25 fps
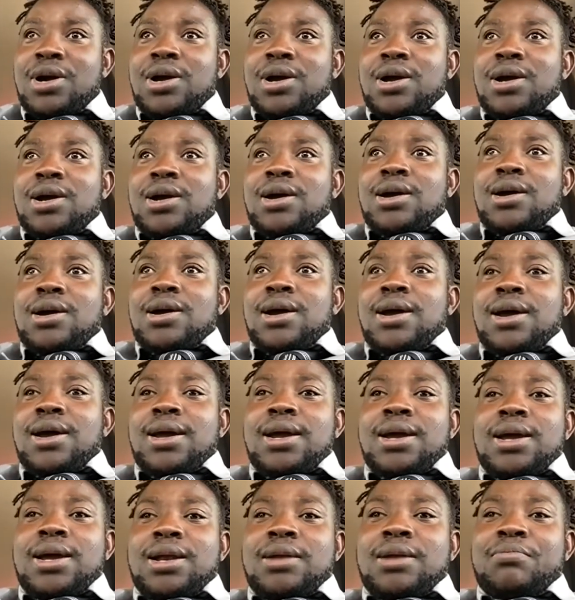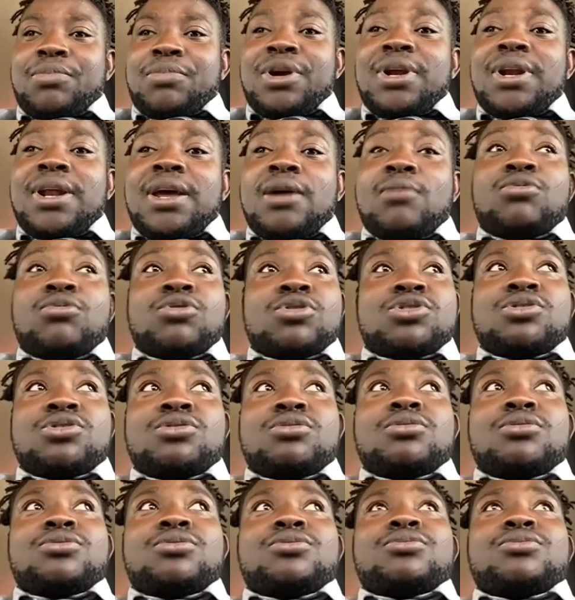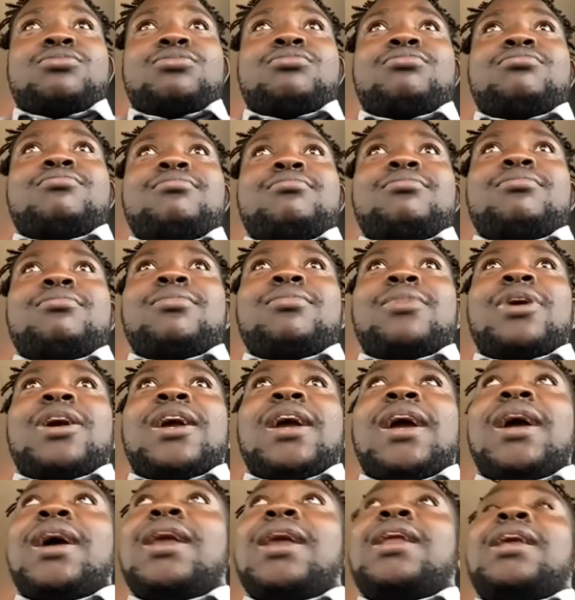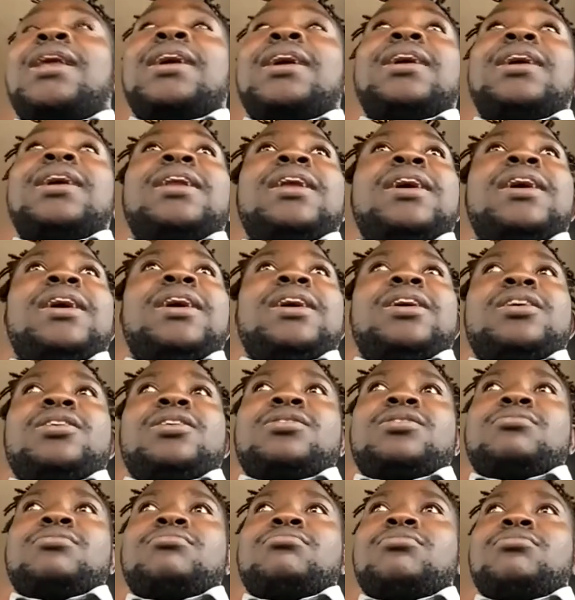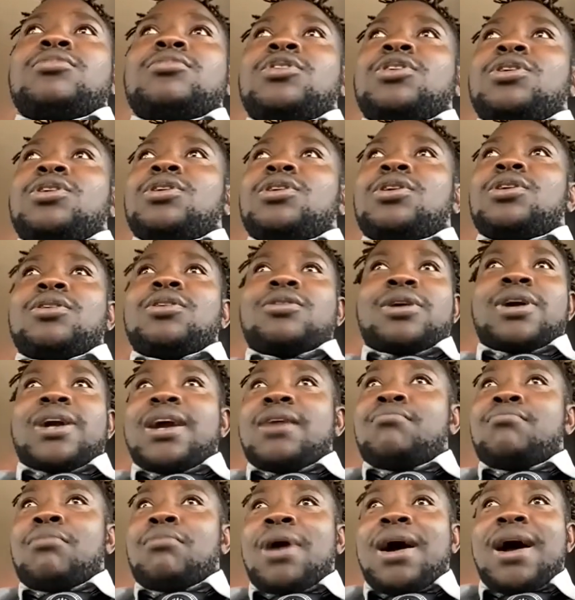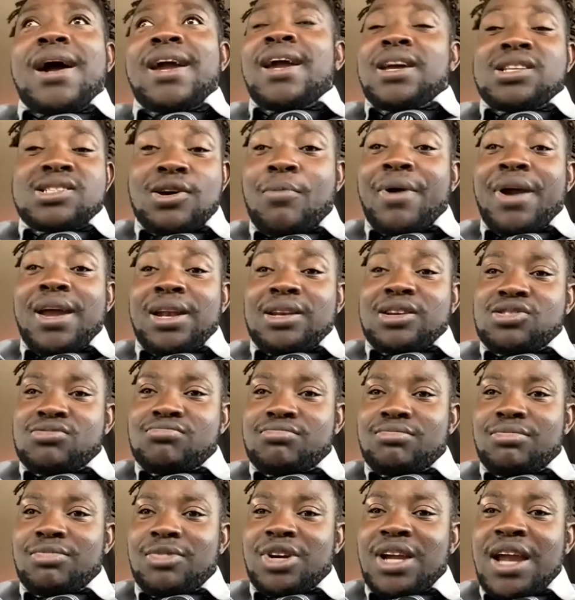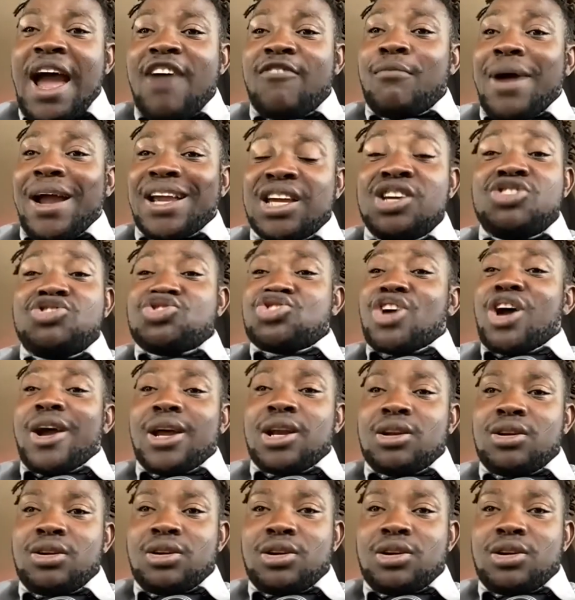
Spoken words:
and being able to get in and get my heads up and have my kickstart.